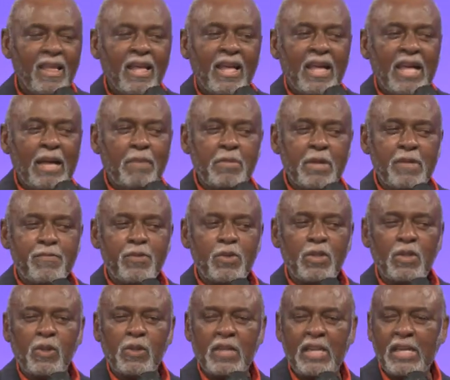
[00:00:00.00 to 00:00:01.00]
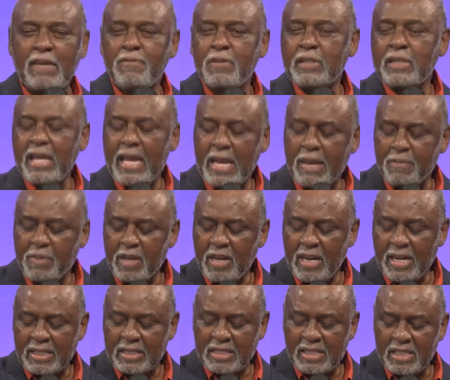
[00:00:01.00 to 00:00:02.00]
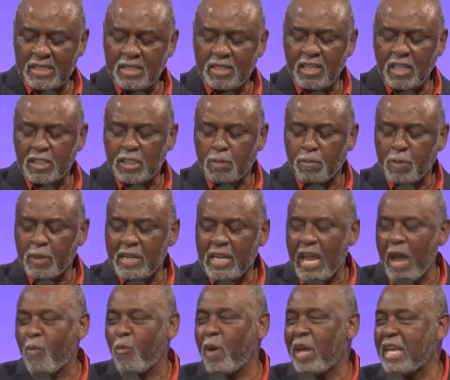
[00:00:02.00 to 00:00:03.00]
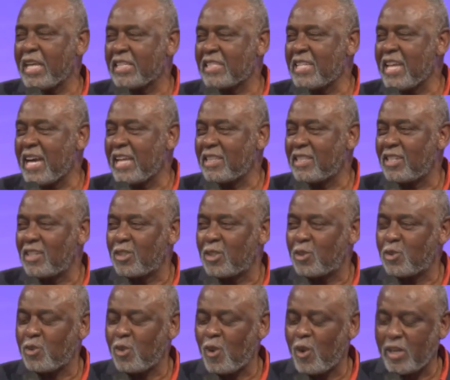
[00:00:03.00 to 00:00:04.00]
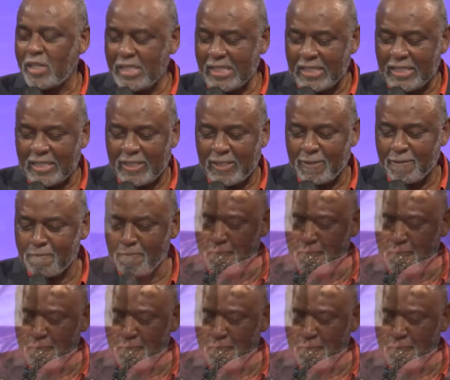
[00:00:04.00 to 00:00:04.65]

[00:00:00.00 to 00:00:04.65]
How many of you know that every time God sends discipline in our way, it's not to destroy us?